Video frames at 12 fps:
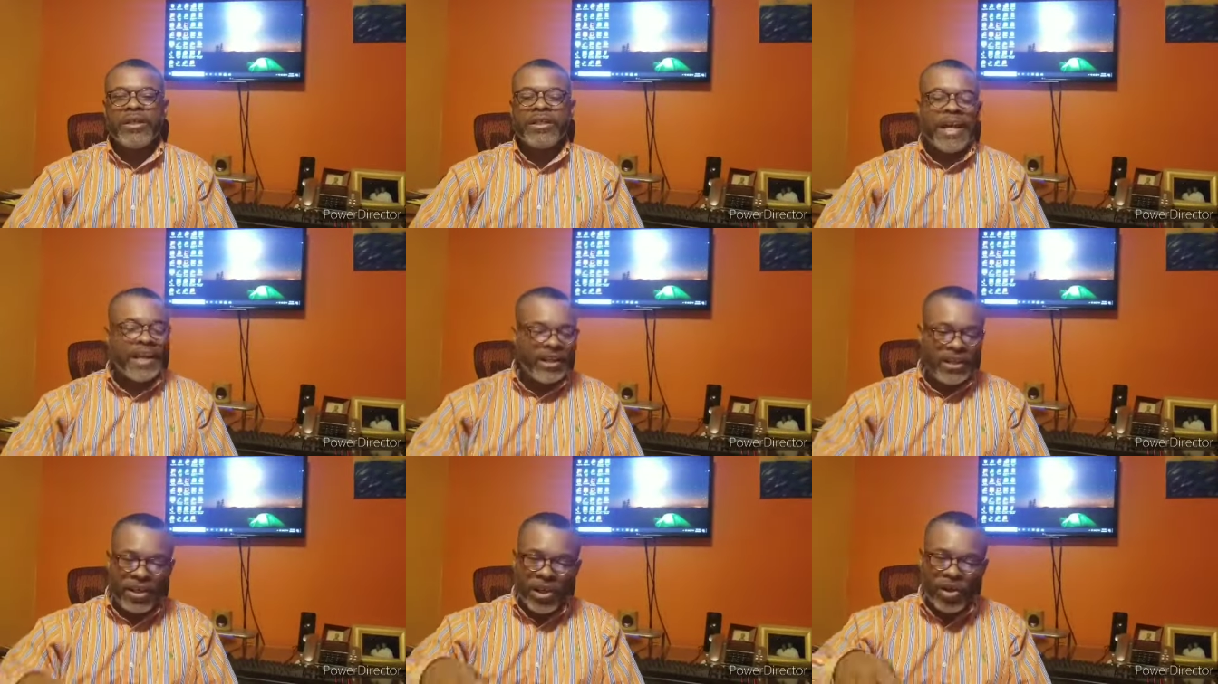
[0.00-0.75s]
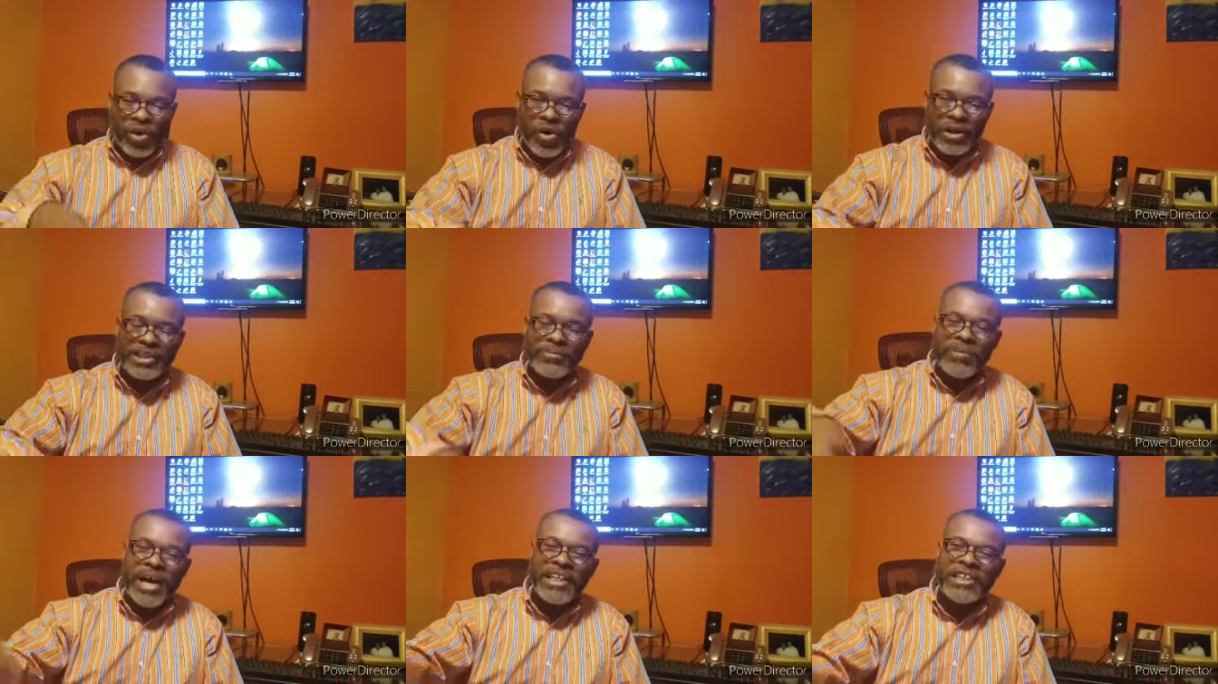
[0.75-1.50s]
That the Lord is
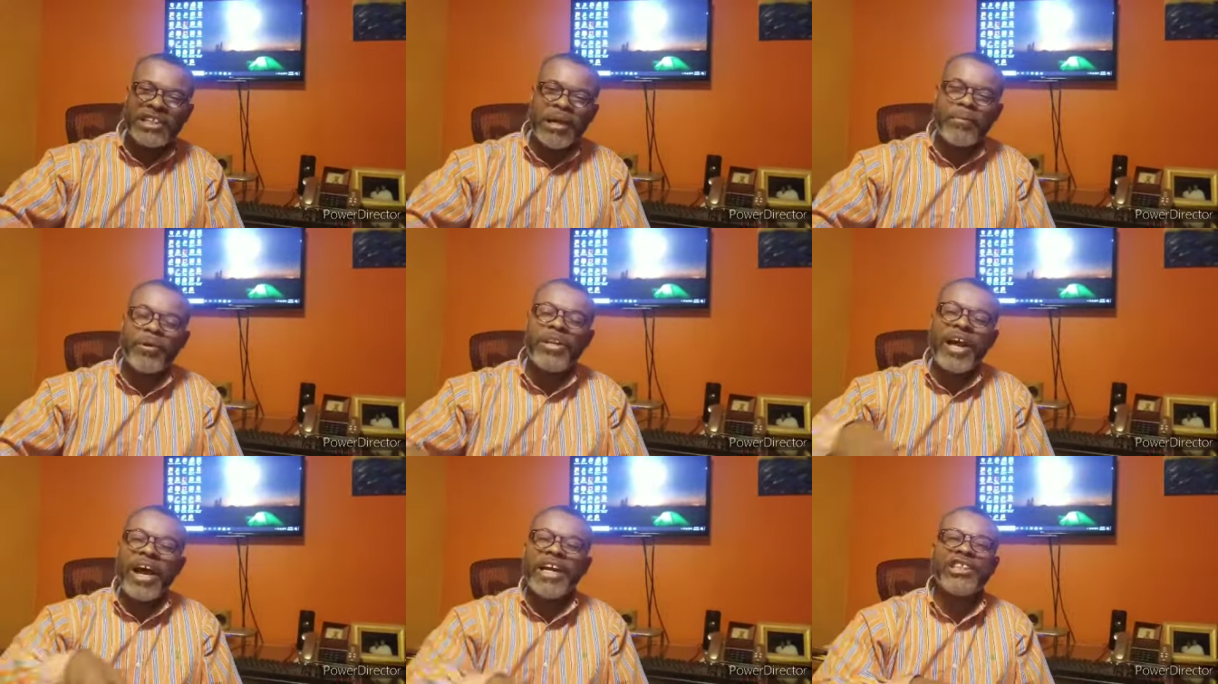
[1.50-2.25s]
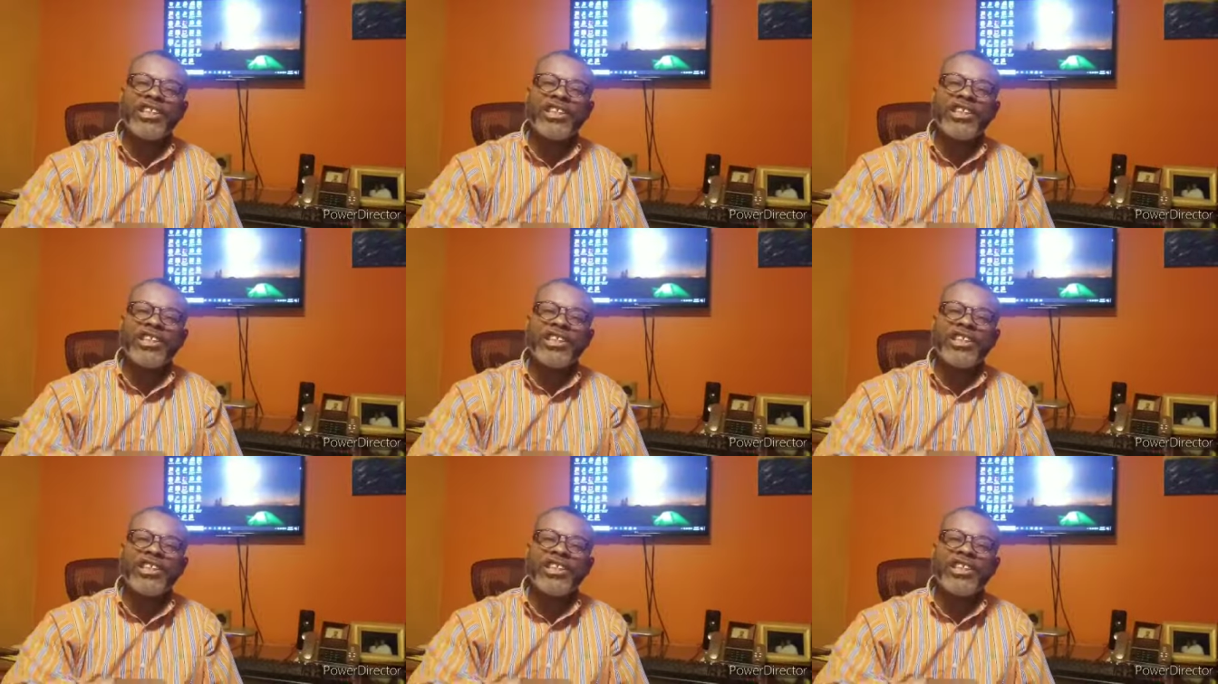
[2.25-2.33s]
my shepherd, I